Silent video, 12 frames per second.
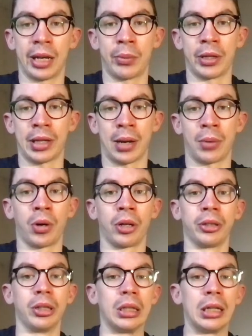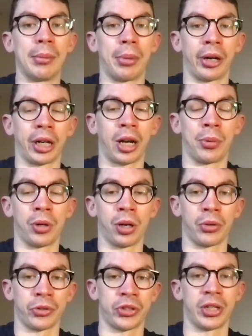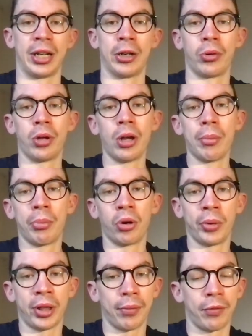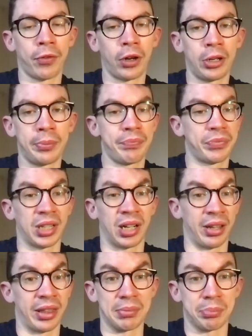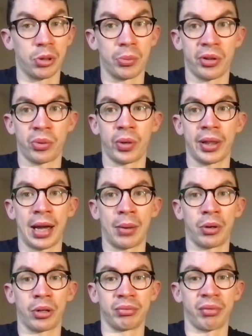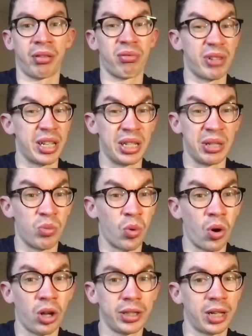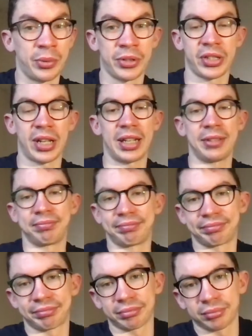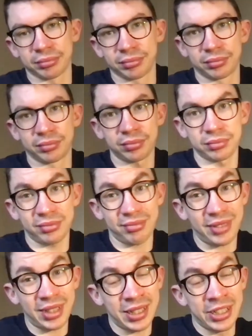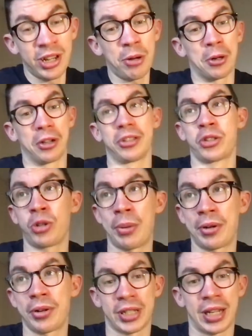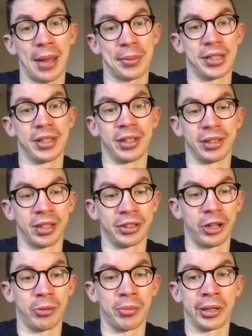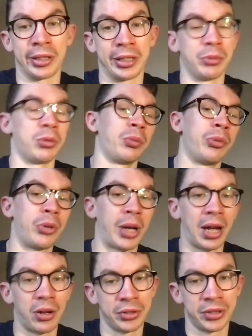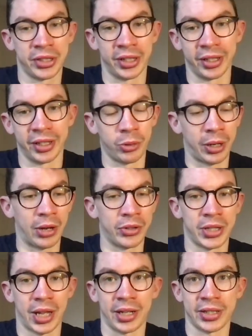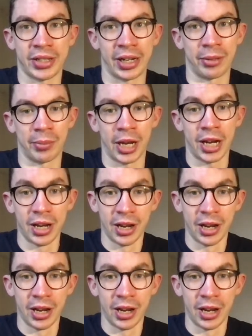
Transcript: win that one by a couple goals to nil. Bournemouth and Fulham. I think Bournemouth win that one 3-1, I would say. You know what? Trippier as captain, I don't mind it. We'll get onto that in a second, mate.